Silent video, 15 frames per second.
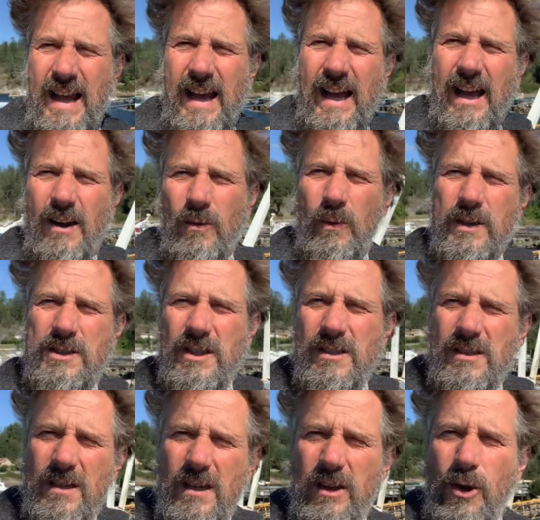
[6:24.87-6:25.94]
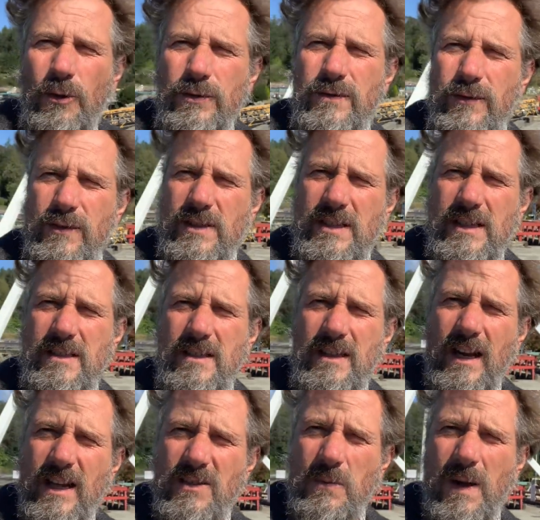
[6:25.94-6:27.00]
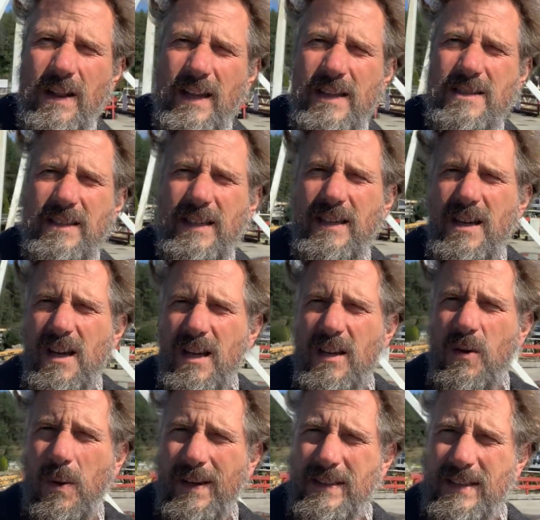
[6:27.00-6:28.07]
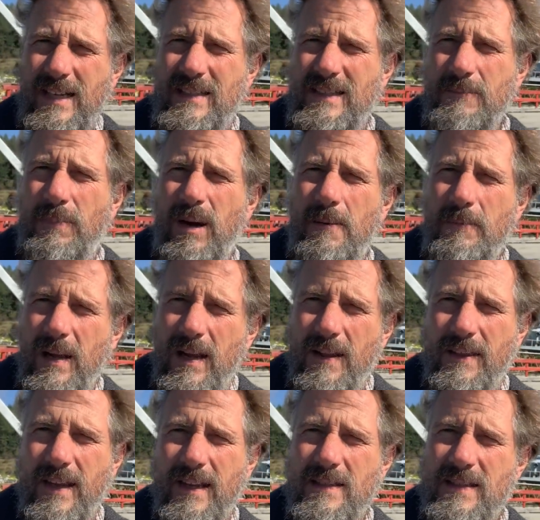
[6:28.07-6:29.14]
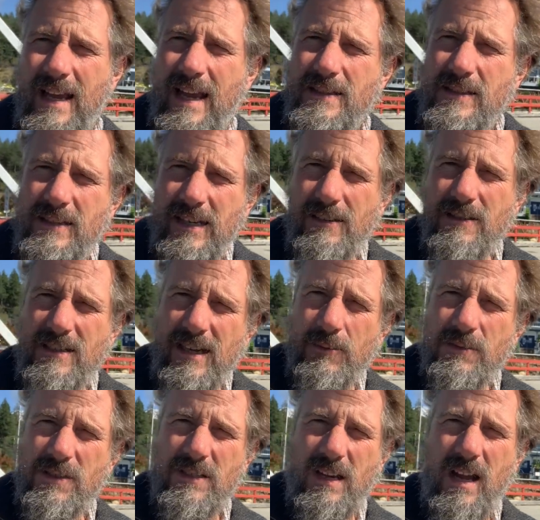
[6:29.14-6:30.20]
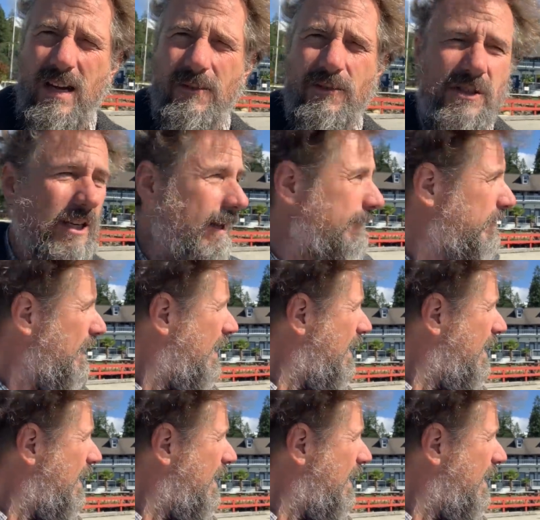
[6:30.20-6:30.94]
uh, which is closed for the season as well as the quite tasty pub that has a terrace there which is kind of a shame